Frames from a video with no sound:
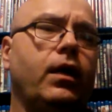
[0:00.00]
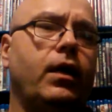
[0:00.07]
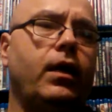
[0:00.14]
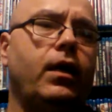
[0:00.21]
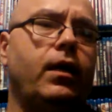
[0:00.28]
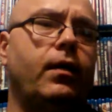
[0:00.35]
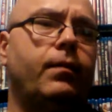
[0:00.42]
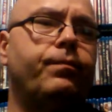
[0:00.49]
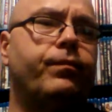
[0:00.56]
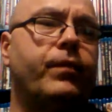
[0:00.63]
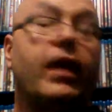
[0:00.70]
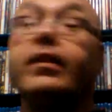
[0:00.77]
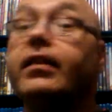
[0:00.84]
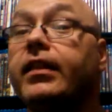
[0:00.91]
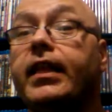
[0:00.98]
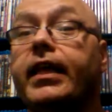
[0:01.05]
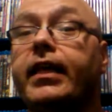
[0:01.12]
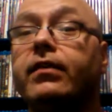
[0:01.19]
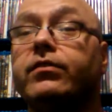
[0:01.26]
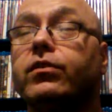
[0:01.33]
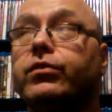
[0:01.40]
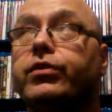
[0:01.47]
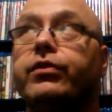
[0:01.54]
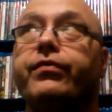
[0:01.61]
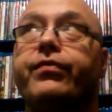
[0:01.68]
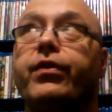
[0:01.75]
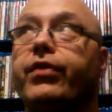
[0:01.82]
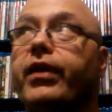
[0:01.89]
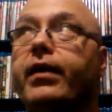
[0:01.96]
And the thing is though too,
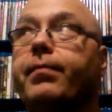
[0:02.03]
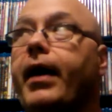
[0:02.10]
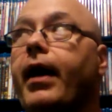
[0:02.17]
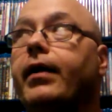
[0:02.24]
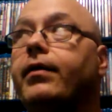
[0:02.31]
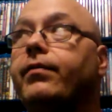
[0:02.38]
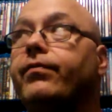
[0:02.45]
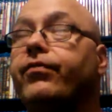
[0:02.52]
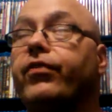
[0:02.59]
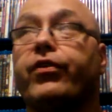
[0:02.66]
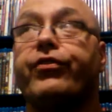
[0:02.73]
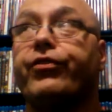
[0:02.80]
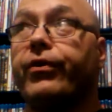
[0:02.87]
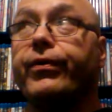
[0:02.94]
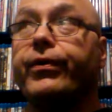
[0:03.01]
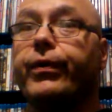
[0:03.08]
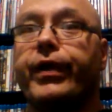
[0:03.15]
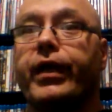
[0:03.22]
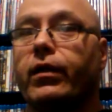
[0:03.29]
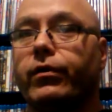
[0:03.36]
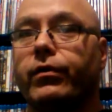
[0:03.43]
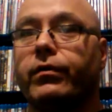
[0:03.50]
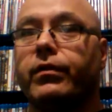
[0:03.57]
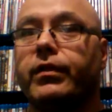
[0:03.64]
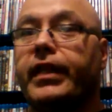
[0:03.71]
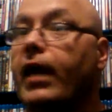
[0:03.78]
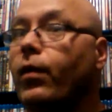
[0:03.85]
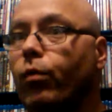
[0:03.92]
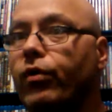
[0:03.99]
if you think about it, for a serial killer,
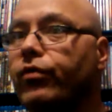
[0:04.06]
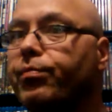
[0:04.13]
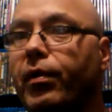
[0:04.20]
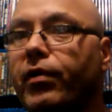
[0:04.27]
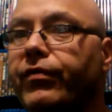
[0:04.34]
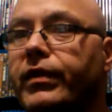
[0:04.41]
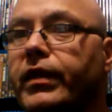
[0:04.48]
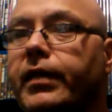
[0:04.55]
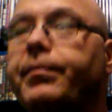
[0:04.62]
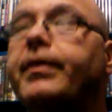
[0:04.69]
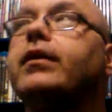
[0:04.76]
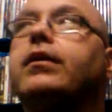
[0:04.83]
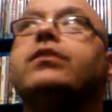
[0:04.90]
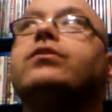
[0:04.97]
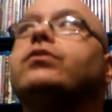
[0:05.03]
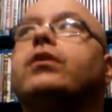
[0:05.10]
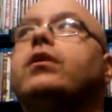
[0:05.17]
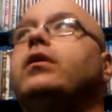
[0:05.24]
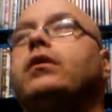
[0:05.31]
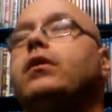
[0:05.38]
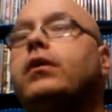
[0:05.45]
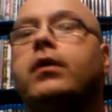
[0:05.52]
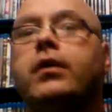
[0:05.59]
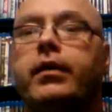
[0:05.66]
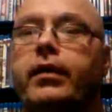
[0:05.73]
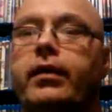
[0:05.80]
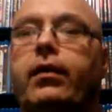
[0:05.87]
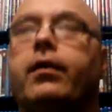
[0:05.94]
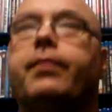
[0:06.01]
that works perfectly because
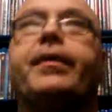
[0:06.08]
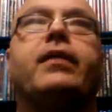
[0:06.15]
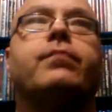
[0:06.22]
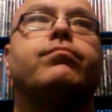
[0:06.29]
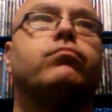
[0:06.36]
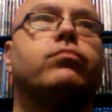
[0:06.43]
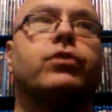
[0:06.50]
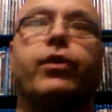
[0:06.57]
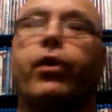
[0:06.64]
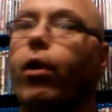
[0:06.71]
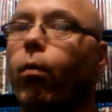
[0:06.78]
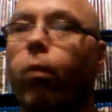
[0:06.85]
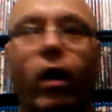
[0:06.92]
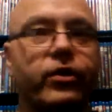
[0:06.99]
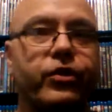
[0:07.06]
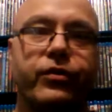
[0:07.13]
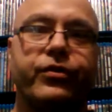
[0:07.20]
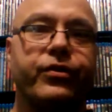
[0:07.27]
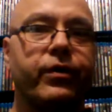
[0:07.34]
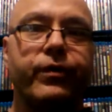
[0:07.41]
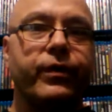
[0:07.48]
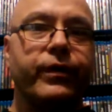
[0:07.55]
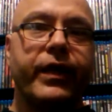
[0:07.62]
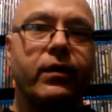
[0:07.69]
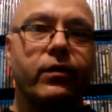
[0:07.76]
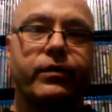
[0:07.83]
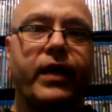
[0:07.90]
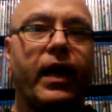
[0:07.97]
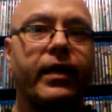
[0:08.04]
I mean, go watch your serial
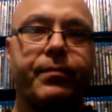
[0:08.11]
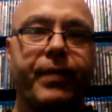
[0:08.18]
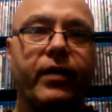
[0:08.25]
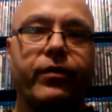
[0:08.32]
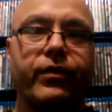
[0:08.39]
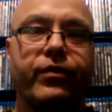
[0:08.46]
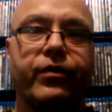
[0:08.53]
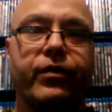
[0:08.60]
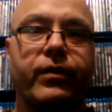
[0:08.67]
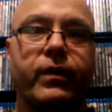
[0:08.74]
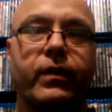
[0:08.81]
killer documentaries.